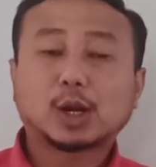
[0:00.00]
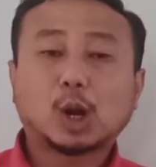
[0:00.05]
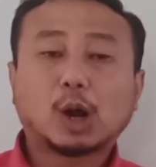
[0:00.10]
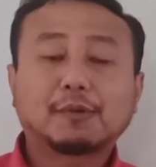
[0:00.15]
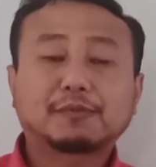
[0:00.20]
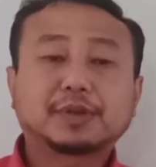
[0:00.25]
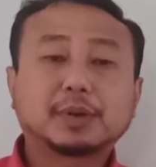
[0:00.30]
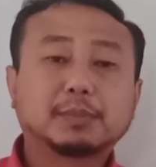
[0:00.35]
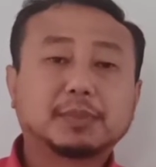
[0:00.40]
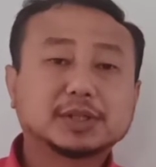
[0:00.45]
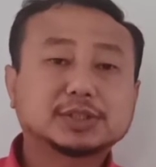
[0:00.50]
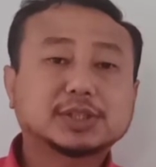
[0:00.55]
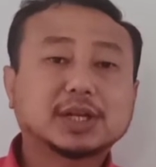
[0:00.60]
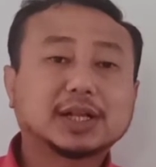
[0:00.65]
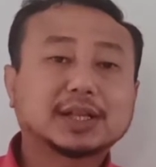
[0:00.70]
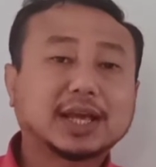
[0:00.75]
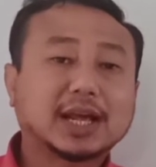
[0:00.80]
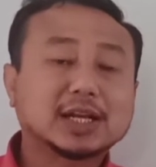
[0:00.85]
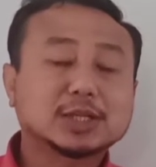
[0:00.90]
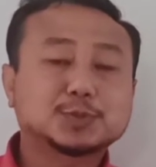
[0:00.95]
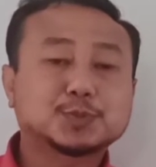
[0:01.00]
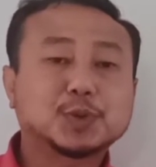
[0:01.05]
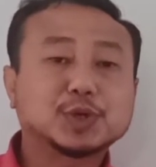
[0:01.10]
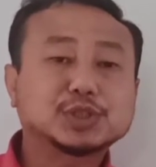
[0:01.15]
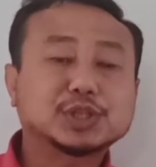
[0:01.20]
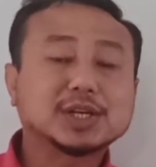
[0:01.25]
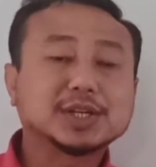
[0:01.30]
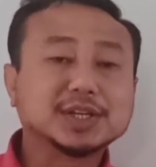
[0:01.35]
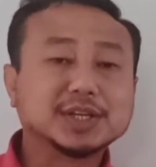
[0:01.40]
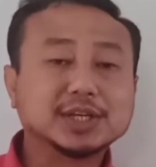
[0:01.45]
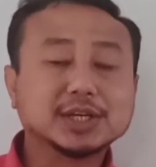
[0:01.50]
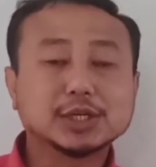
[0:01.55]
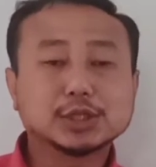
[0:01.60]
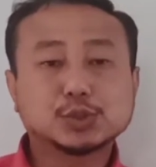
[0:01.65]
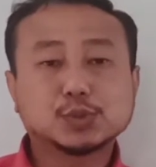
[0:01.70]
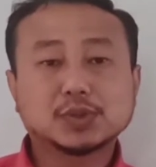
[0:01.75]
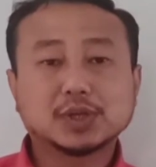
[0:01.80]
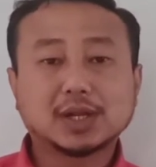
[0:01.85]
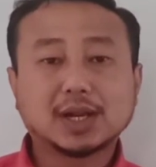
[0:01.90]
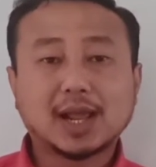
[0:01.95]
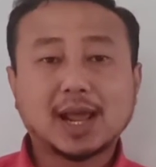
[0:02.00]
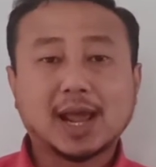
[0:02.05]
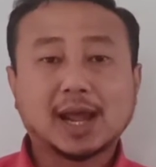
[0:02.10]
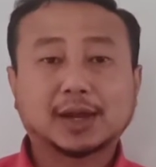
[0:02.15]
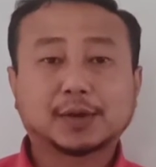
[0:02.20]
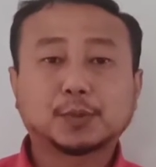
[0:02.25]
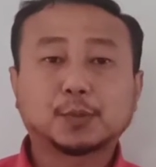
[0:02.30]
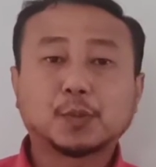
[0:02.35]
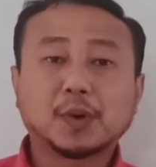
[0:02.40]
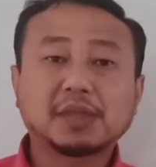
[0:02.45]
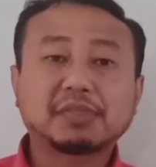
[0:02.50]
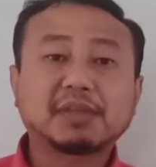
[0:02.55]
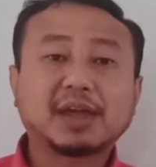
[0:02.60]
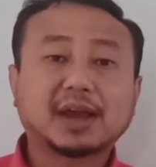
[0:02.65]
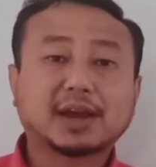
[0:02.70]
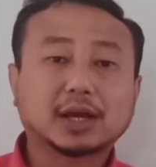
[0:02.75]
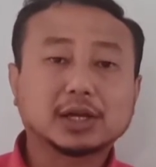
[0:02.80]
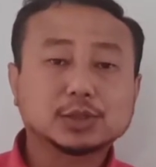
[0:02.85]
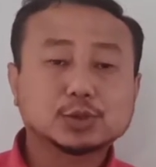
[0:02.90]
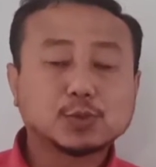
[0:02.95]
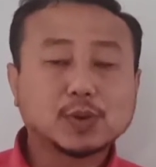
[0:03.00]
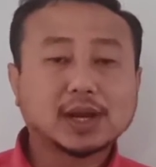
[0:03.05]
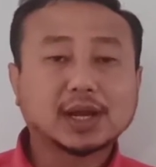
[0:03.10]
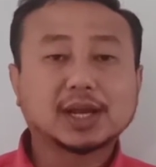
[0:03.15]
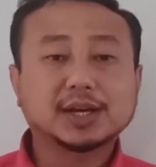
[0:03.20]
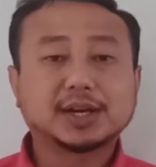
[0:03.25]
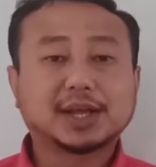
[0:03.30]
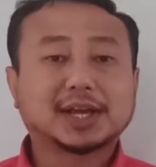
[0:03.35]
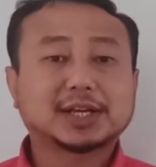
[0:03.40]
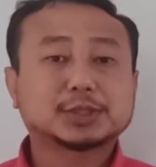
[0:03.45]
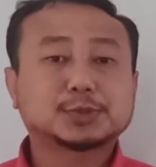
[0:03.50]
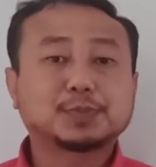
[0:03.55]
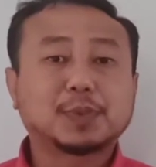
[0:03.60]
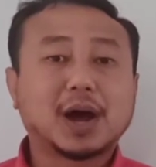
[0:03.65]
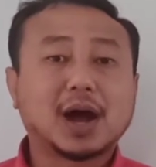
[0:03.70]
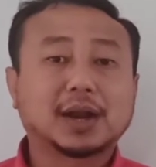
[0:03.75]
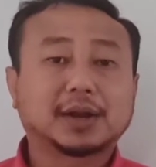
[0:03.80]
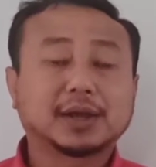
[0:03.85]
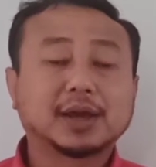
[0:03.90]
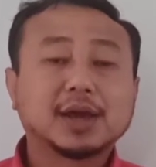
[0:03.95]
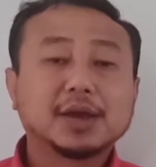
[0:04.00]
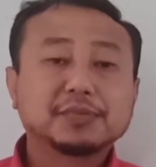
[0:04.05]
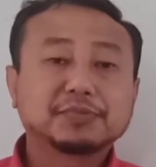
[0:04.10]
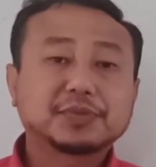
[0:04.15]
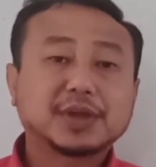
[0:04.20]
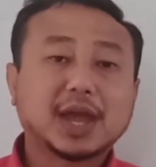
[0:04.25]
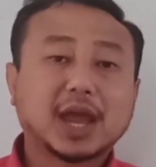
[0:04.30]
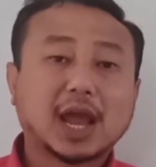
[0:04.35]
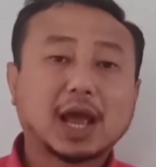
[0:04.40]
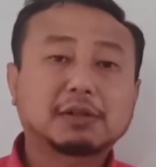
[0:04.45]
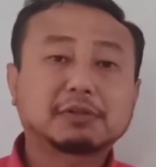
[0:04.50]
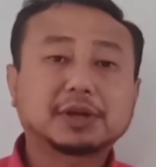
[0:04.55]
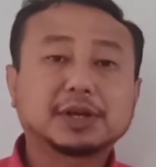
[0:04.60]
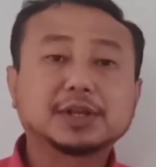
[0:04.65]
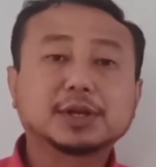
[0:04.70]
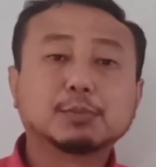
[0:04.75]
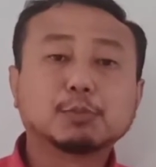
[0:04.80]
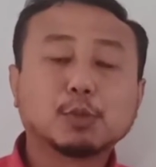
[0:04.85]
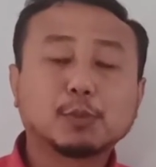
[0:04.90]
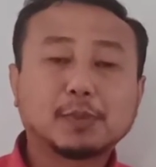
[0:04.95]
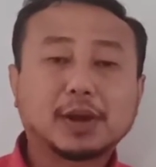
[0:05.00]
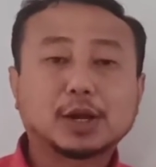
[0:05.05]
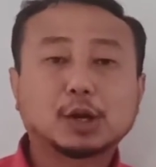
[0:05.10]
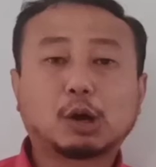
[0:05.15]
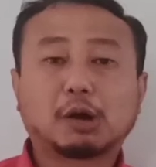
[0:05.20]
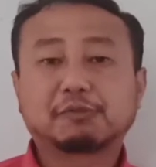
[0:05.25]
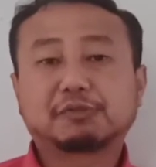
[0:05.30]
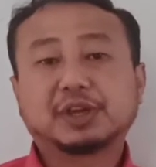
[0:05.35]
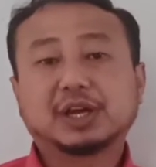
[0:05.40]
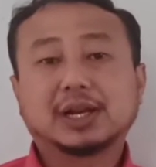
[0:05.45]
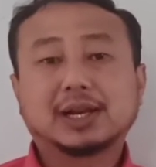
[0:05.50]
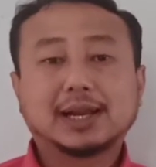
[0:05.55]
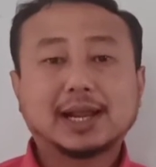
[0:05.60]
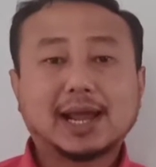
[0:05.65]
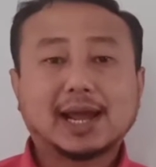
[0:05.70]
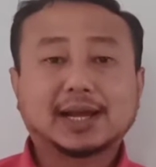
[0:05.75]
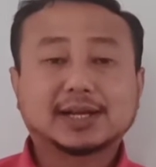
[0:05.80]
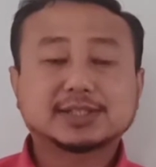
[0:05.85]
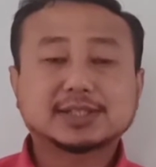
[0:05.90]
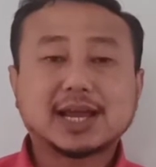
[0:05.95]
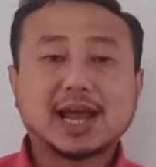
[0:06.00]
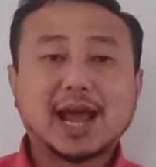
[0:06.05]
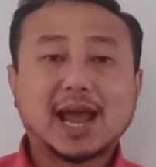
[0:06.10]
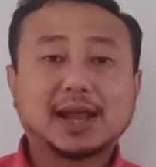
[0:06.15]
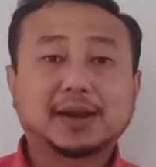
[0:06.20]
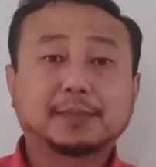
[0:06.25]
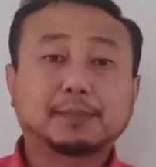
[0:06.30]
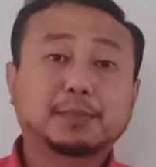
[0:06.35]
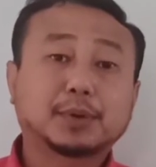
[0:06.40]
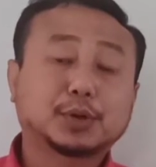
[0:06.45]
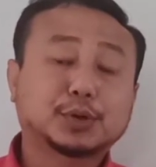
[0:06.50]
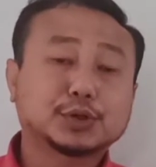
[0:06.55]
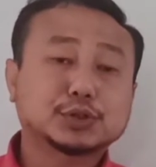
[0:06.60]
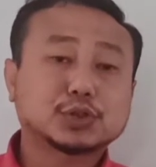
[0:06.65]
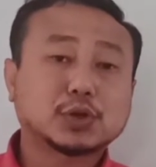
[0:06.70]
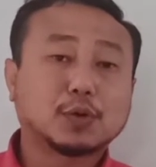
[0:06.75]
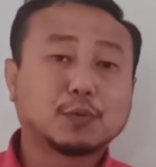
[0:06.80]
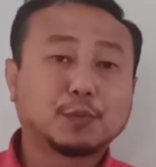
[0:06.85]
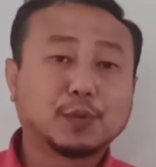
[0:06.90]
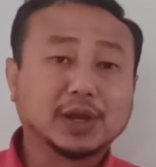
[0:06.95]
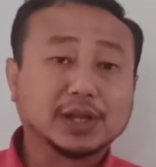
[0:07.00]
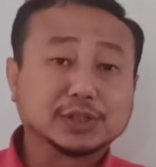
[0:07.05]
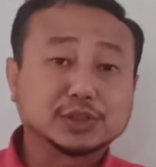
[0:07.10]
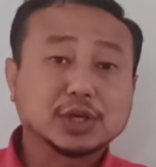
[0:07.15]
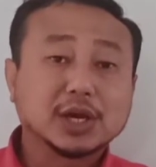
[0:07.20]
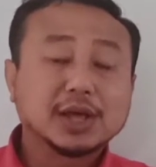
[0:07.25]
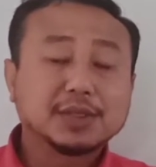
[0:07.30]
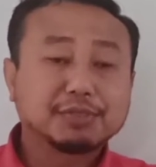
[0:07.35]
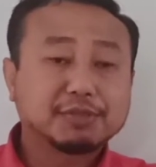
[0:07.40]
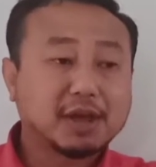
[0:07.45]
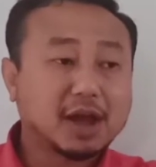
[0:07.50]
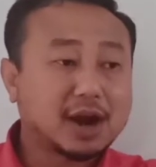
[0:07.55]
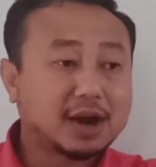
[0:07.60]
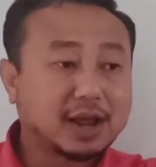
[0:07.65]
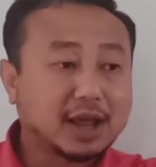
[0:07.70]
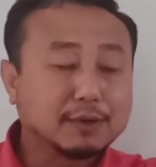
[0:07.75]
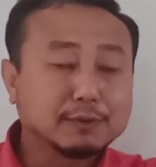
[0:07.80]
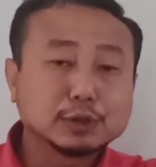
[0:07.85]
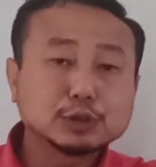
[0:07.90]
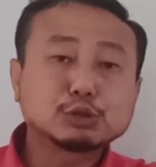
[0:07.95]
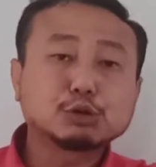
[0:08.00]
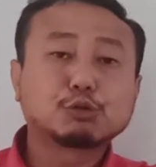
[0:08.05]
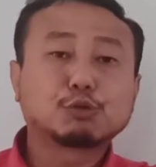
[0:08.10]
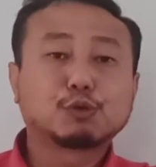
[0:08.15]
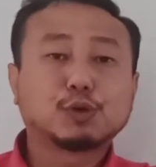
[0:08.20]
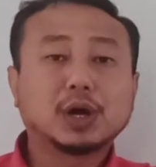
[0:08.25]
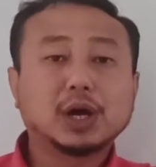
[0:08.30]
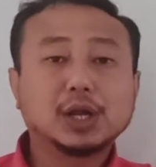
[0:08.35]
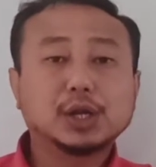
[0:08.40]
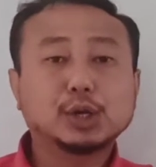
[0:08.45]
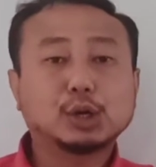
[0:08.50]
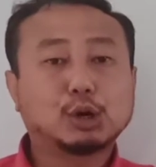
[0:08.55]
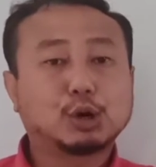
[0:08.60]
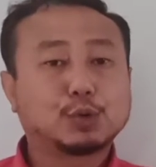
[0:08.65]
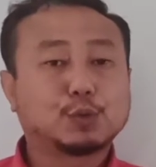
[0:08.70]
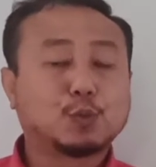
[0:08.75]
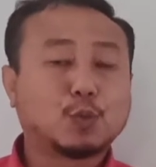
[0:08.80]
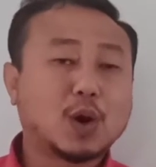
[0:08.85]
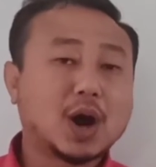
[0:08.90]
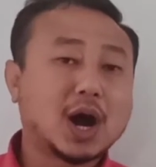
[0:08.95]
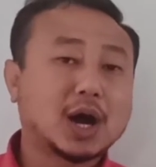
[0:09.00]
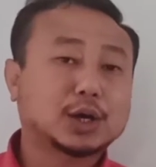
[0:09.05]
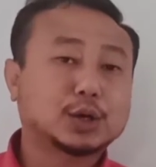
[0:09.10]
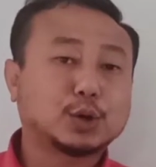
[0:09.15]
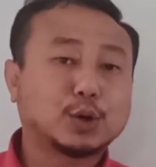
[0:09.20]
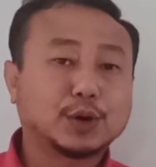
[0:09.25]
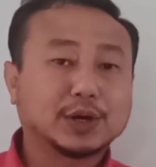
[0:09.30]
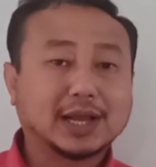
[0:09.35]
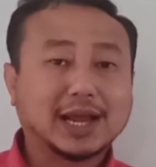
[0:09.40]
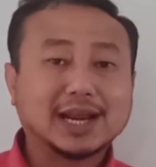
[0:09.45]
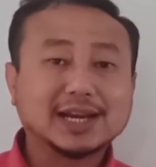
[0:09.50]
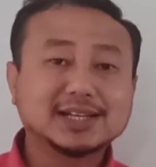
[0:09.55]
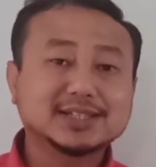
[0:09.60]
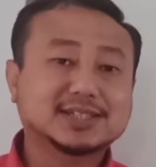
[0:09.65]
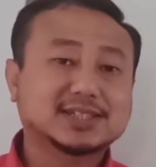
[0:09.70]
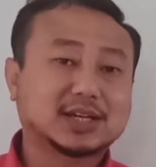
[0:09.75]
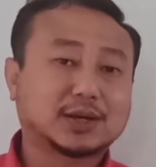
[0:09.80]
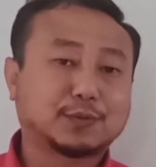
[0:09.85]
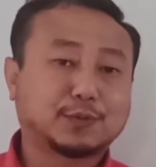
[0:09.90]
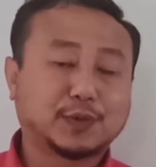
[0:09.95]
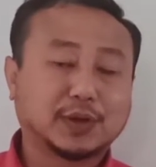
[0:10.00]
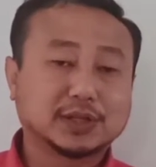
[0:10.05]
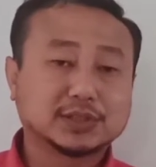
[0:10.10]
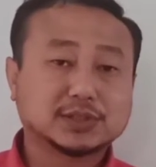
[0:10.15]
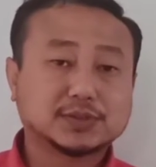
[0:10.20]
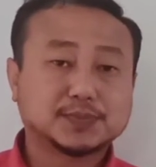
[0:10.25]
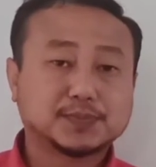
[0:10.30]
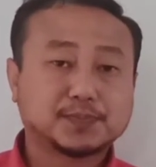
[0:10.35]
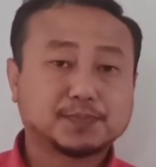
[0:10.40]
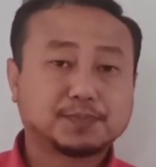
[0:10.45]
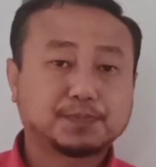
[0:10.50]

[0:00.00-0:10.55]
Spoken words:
of the muscle that is present near to the leg, when they contract and expand, they help in the movement of their legs, and because of which they are able to run or walk on any surface.